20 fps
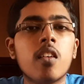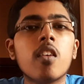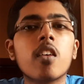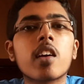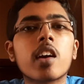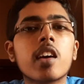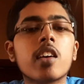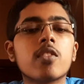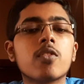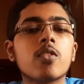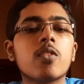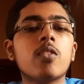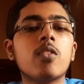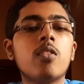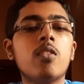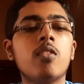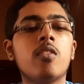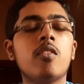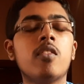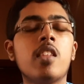Okay,
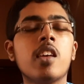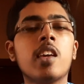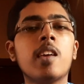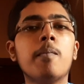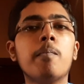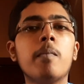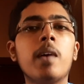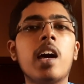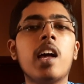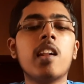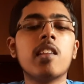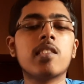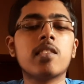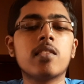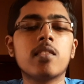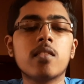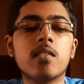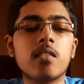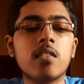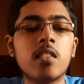so the gimbals,
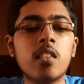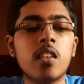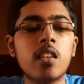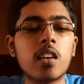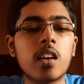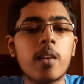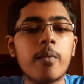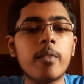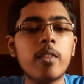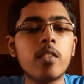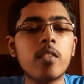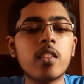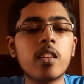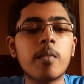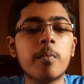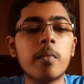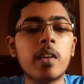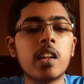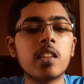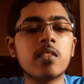coming to the
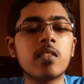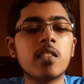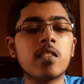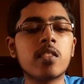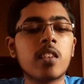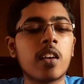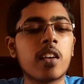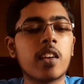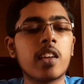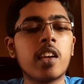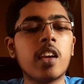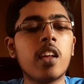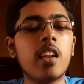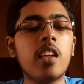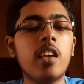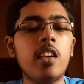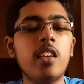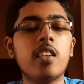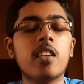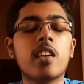gimbals, these are
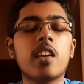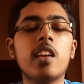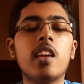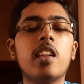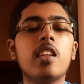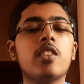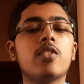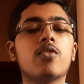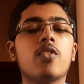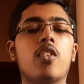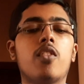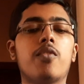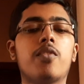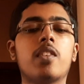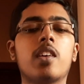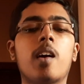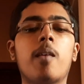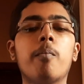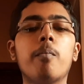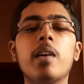really
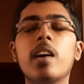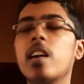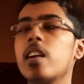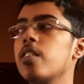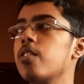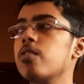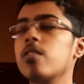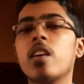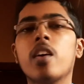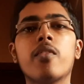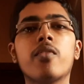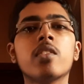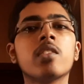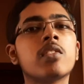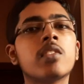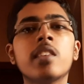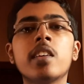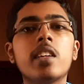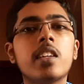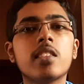soft. Comparing to the
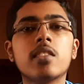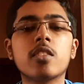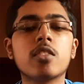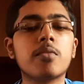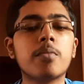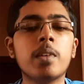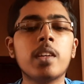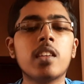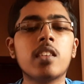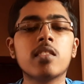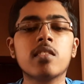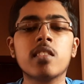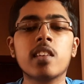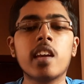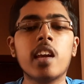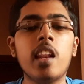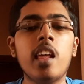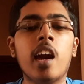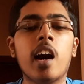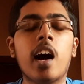FS-iA10B, it is
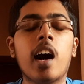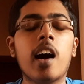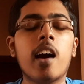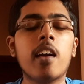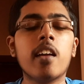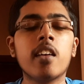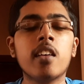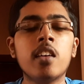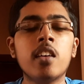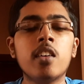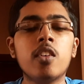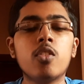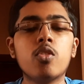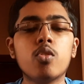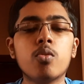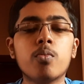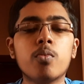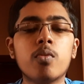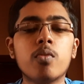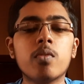really hard
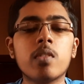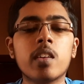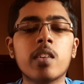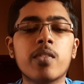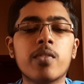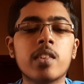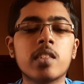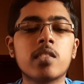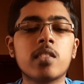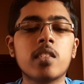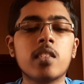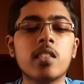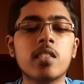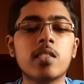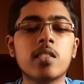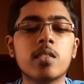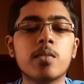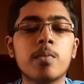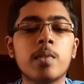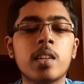to move the
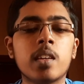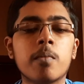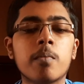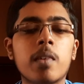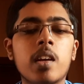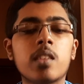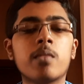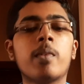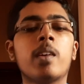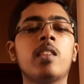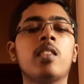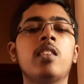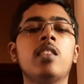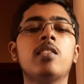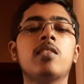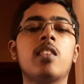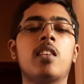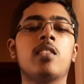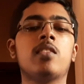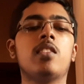FS-iA10B gimbals, but
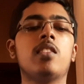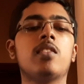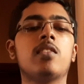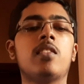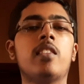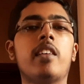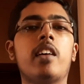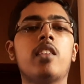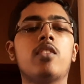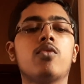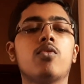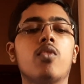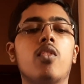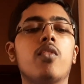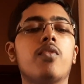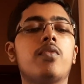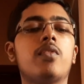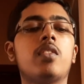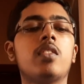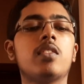these are just that
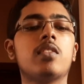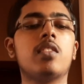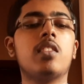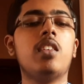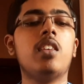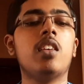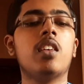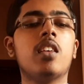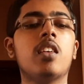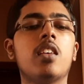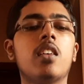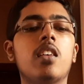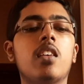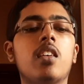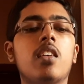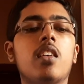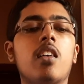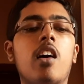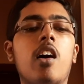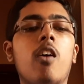soft. See
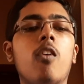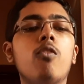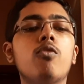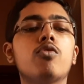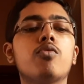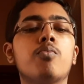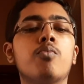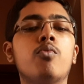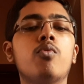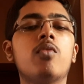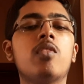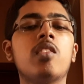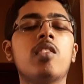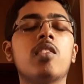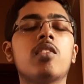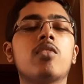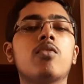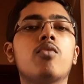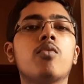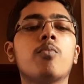how smooth
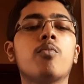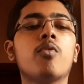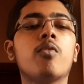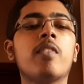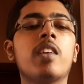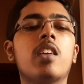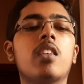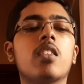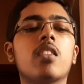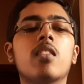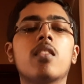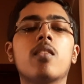it is to move it.